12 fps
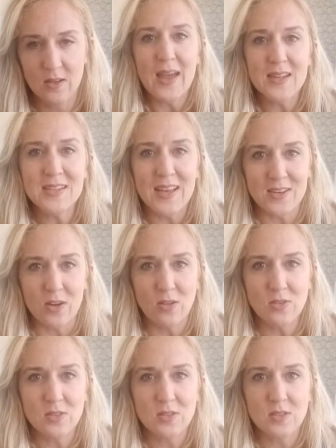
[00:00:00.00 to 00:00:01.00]
As
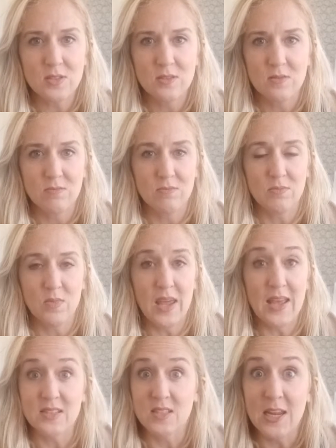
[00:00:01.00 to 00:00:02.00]
adults,
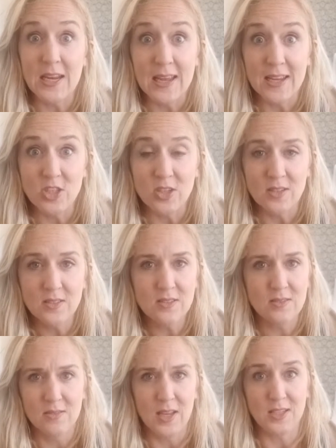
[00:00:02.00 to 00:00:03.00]
as teenagers,
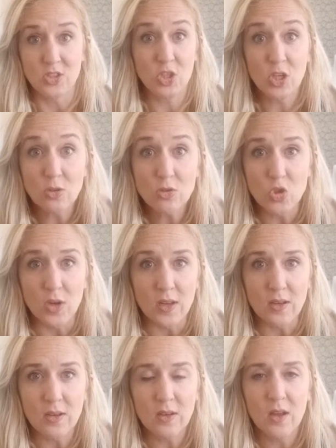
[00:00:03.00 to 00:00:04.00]
as
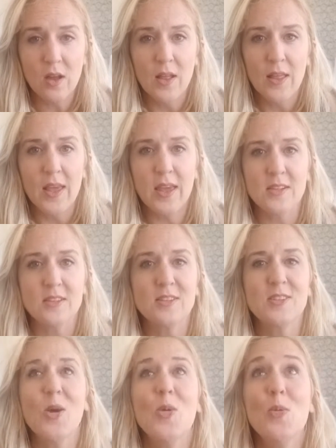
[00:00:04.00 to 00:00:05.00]
children, it's
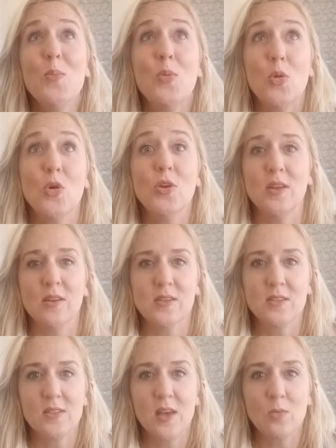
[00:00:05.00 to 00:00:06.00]
so
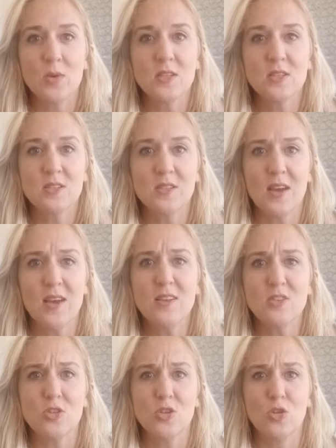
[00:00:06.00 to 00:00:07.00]
important that we
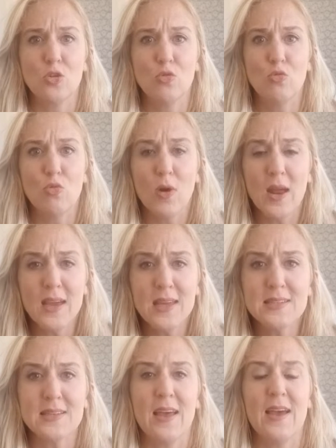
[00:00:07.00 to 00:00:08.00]
start to
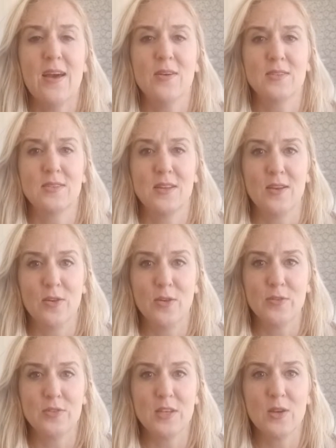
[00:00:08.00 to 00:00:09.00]
raise
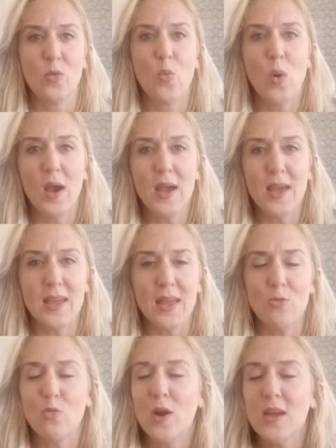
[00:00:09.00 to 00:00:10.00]
ourselves in a way
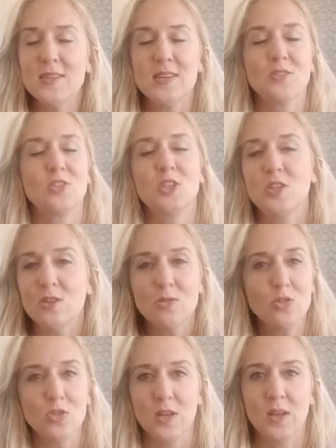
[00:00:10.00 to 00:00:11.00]
and raise our
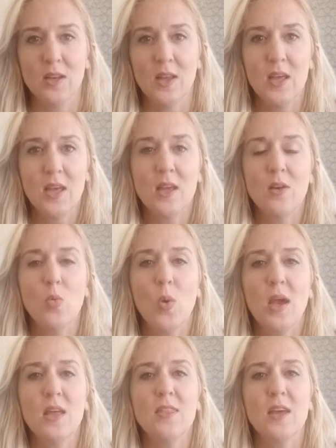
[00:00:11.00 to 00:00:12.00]
children in a
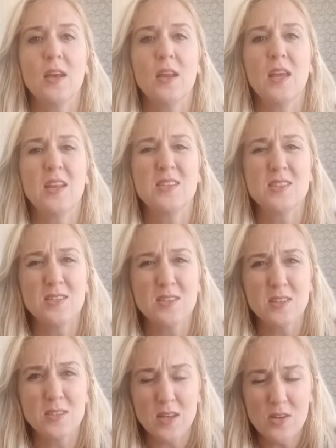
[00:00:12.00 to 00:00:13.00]
way that in
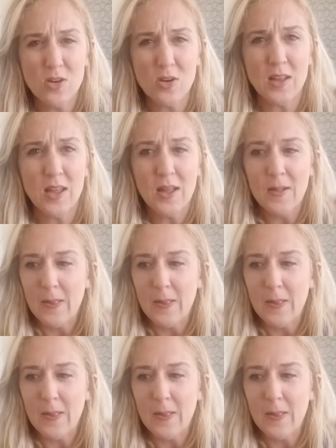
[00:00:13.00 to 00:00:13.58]
not